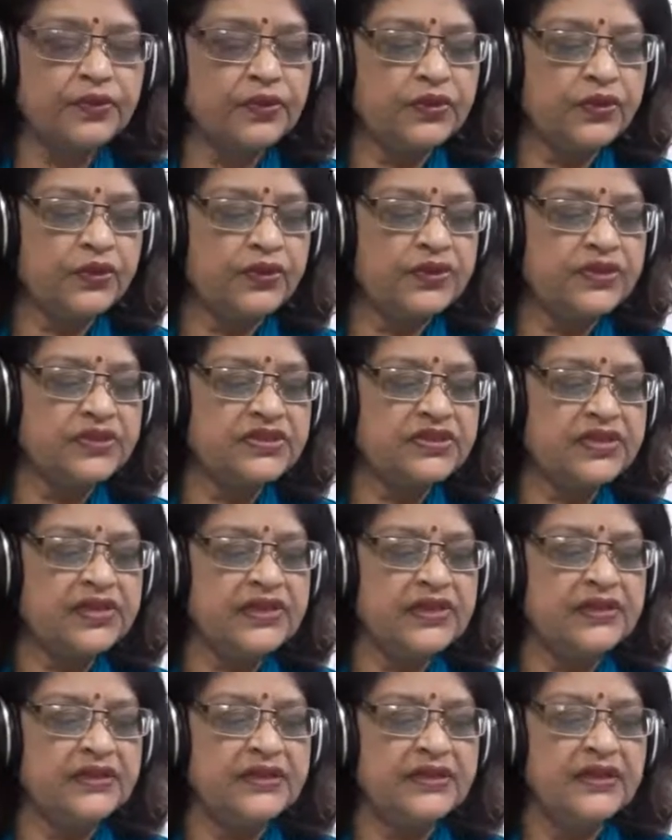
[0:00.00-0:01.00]
Now he is
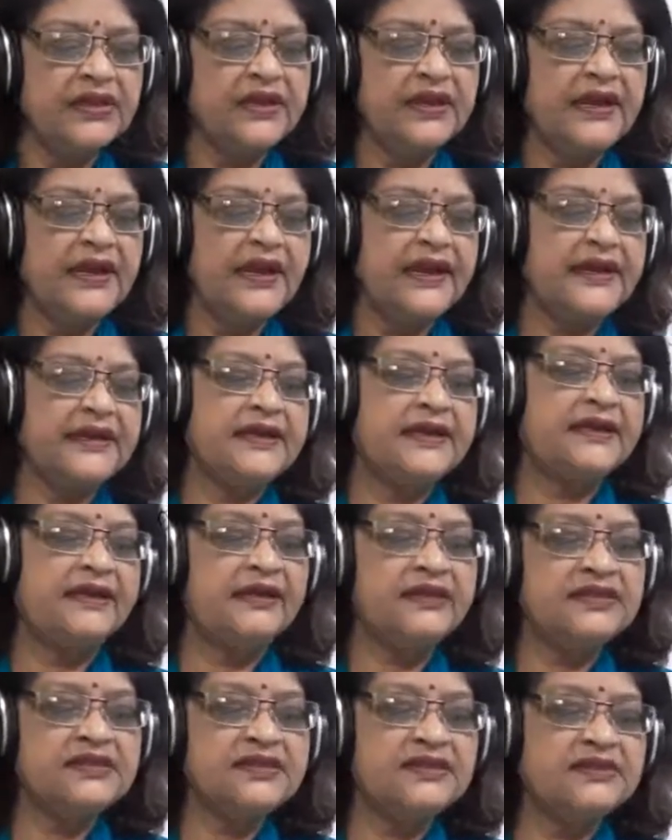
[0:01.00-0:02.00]
telling, at
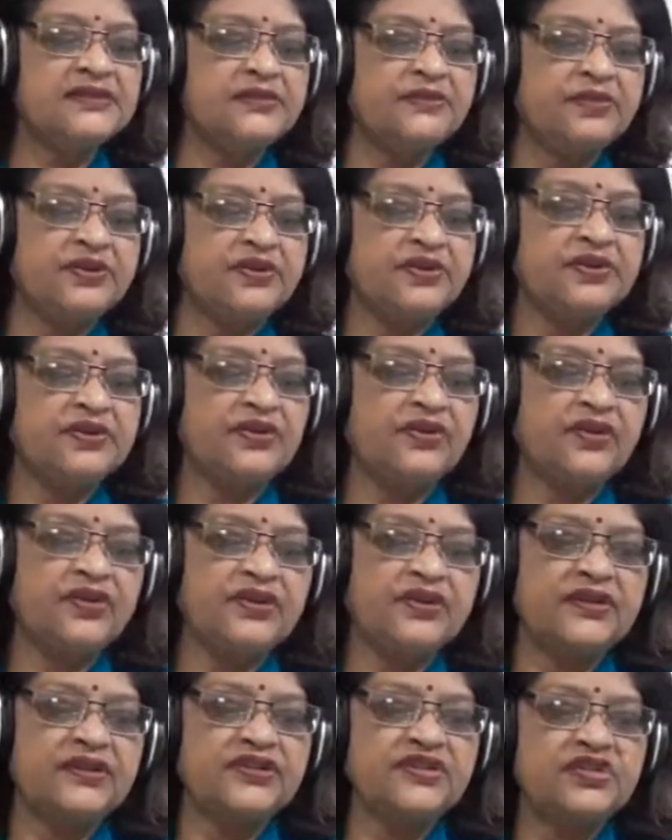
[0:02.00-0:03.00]
last a sympathetic
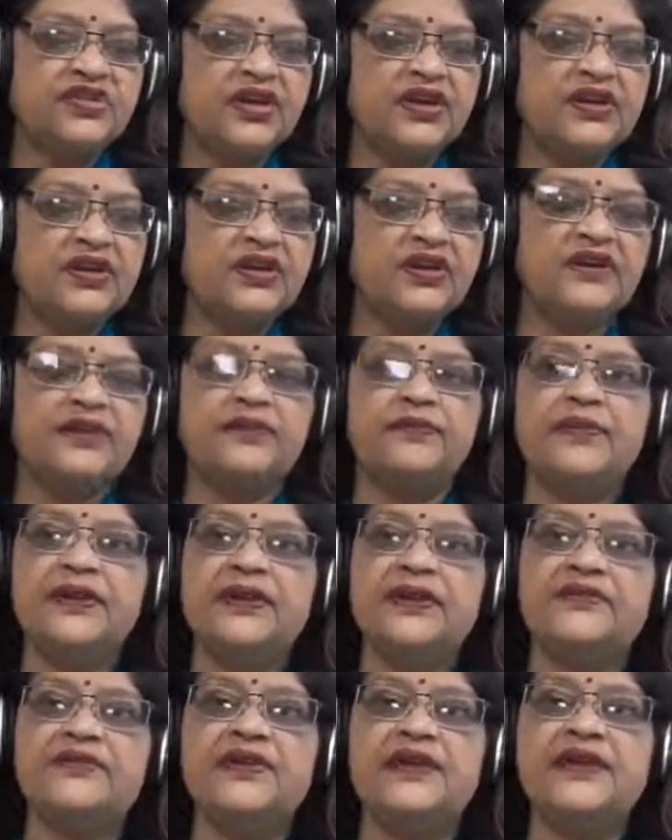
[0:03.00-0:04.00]
audience. You are
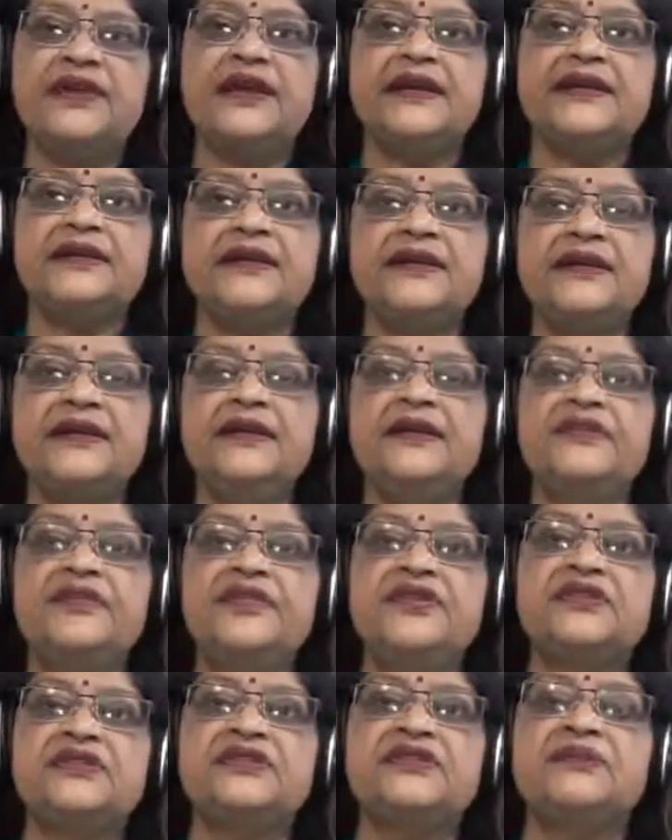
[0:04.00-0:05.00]
behaving like a
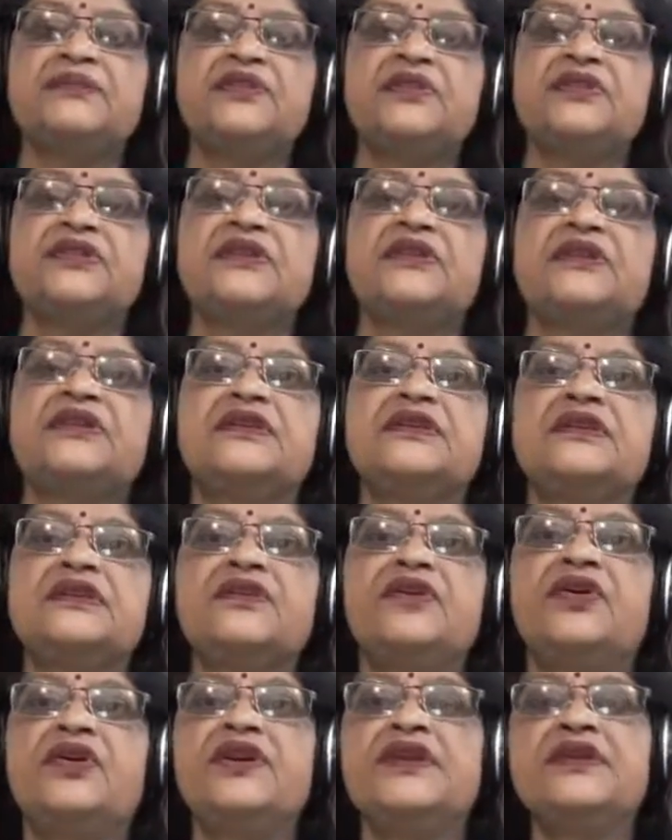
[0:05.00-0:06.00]
sympathetic
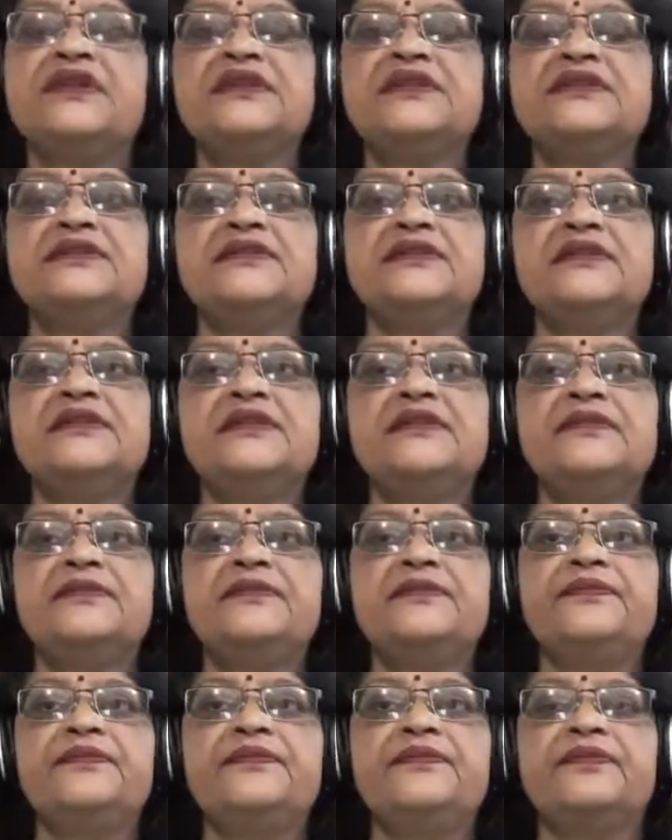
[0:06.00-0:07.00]
audience. Children,
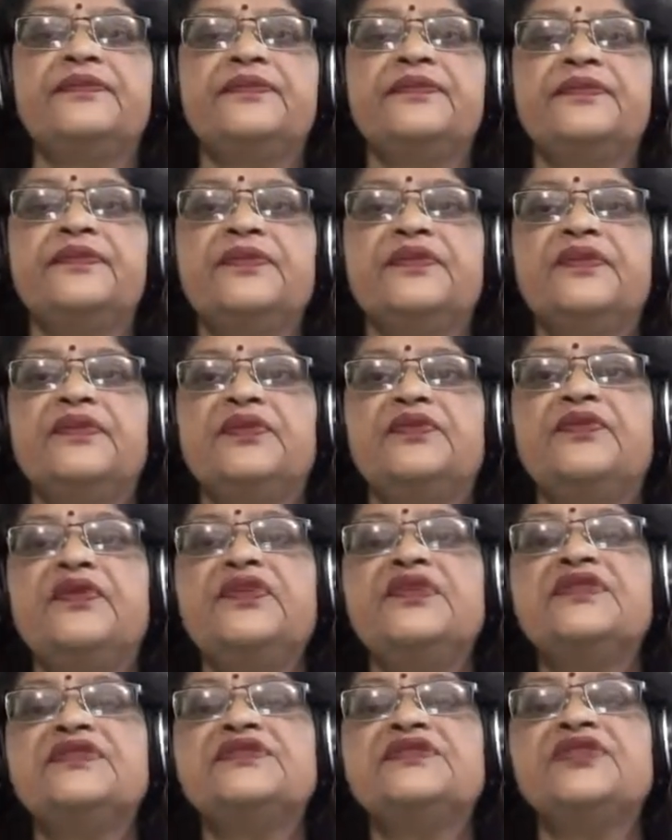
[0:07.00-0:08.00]
what
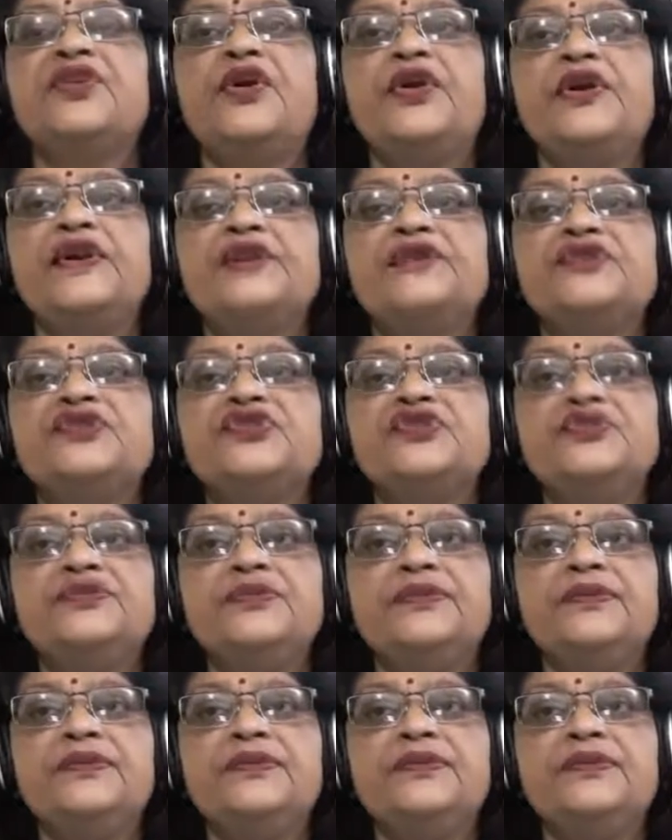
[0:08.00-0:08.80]
does the audience do?